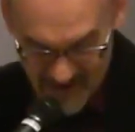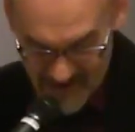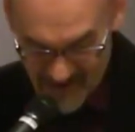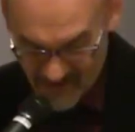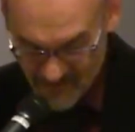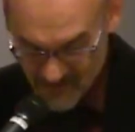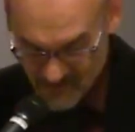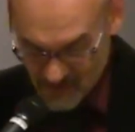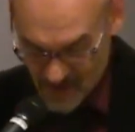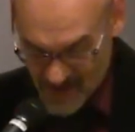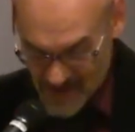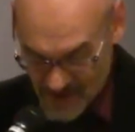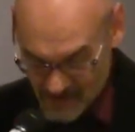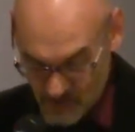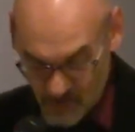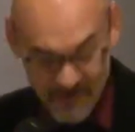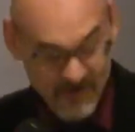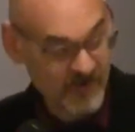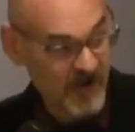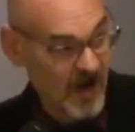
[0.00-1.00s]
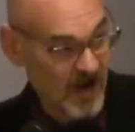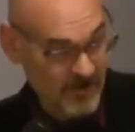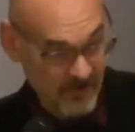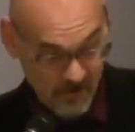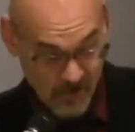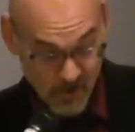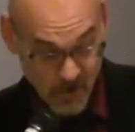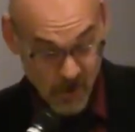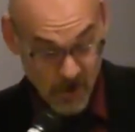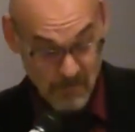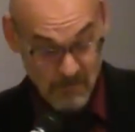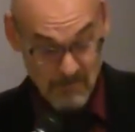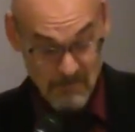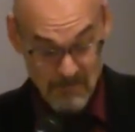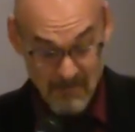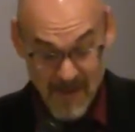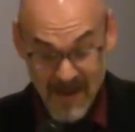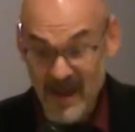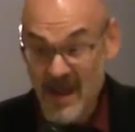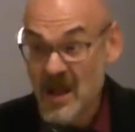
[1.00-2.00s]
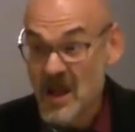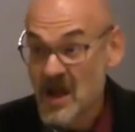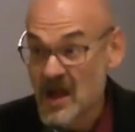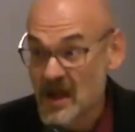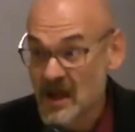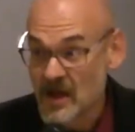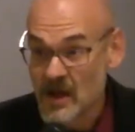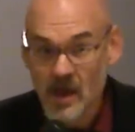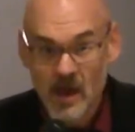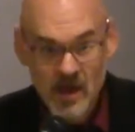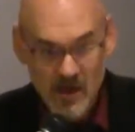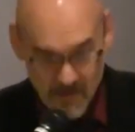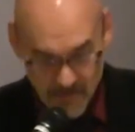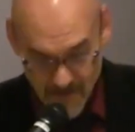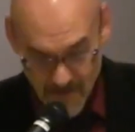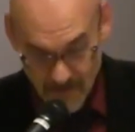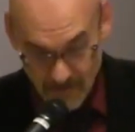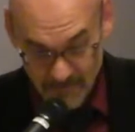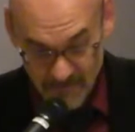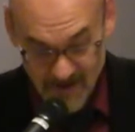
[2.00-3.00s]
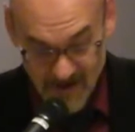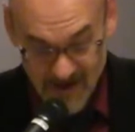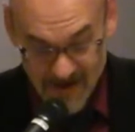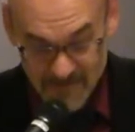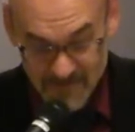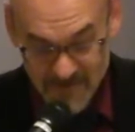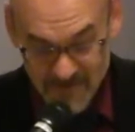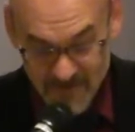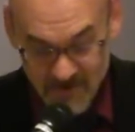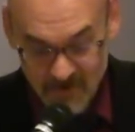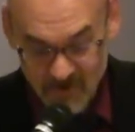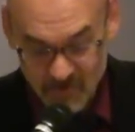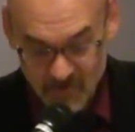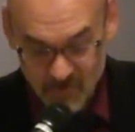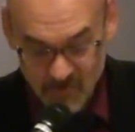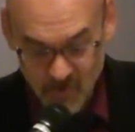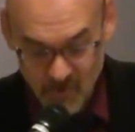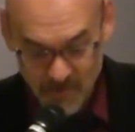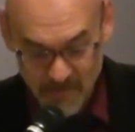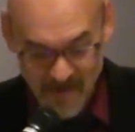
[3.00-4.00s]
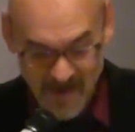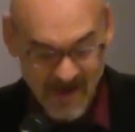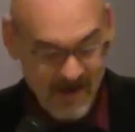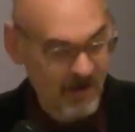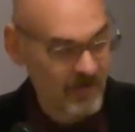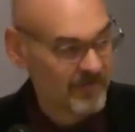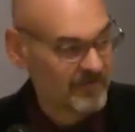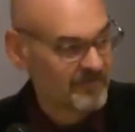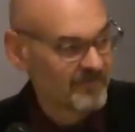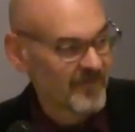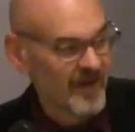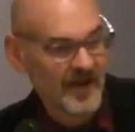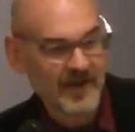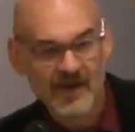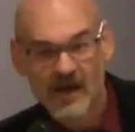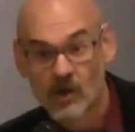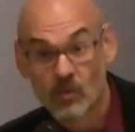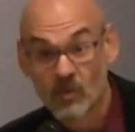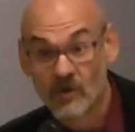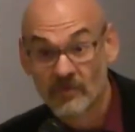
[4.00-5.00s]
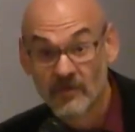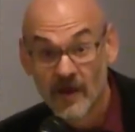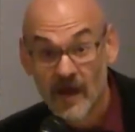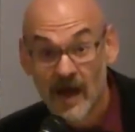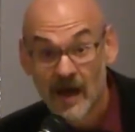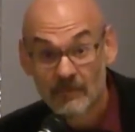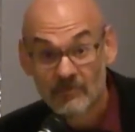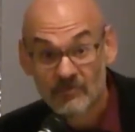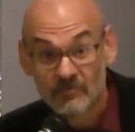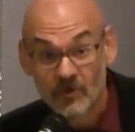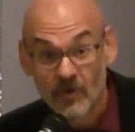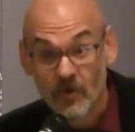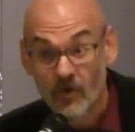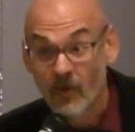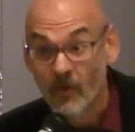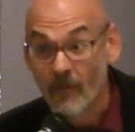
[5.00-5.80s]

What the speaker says: on the job when Dr. Hurd made them copy the control panel and find out what the knobs do.